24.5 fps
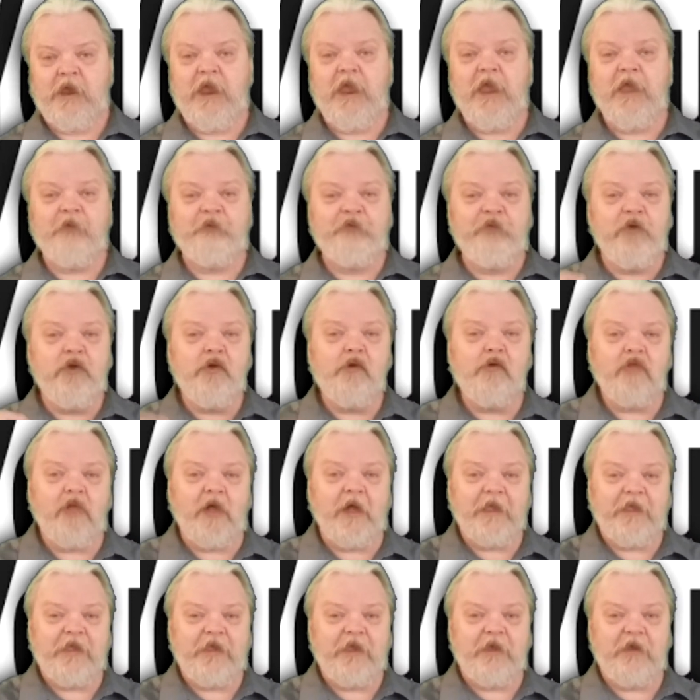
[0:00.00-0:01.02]
If you
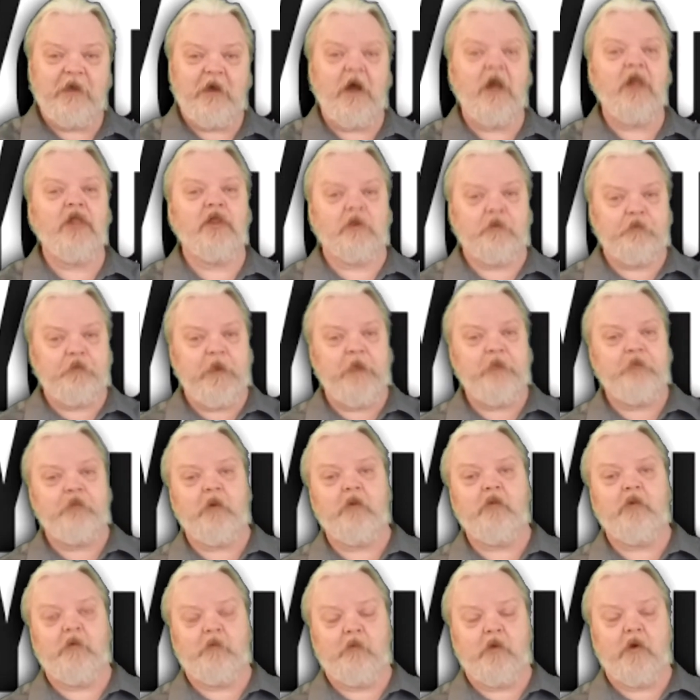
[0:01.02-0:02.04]
like it, other people
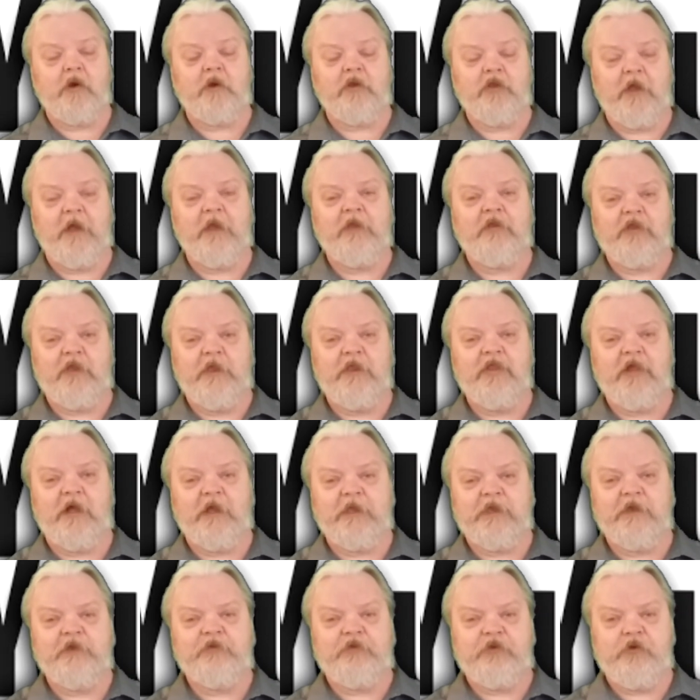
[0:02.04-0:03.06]
will more likely
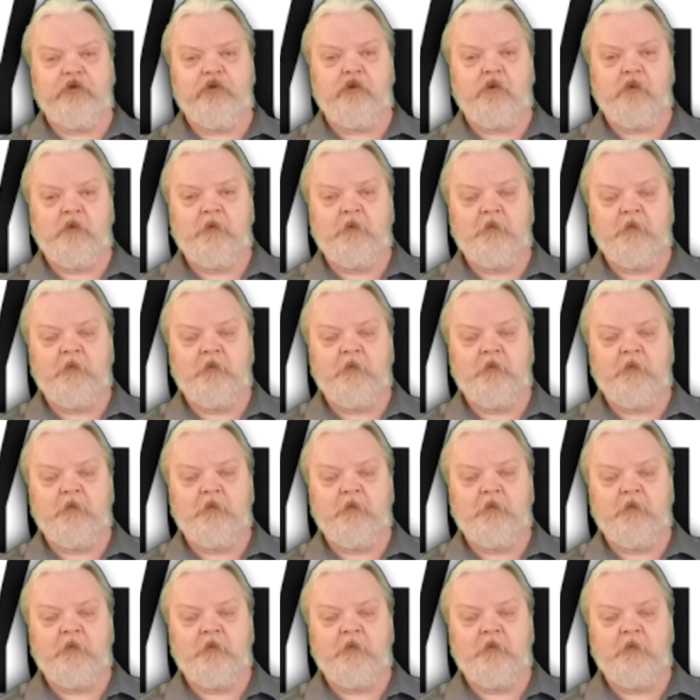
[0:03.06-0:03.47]
like it too.